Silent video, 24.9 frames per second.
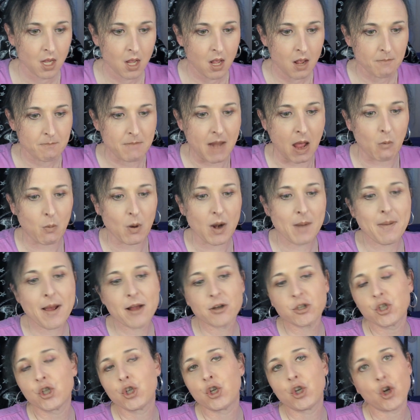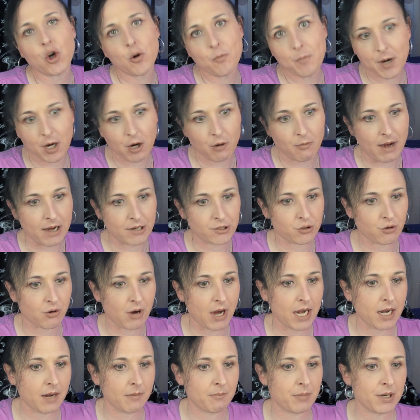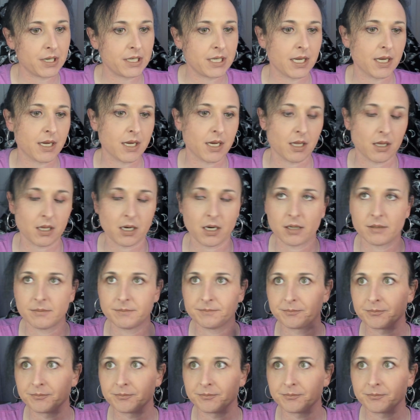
Now, what about Jupiter retrograde in particular?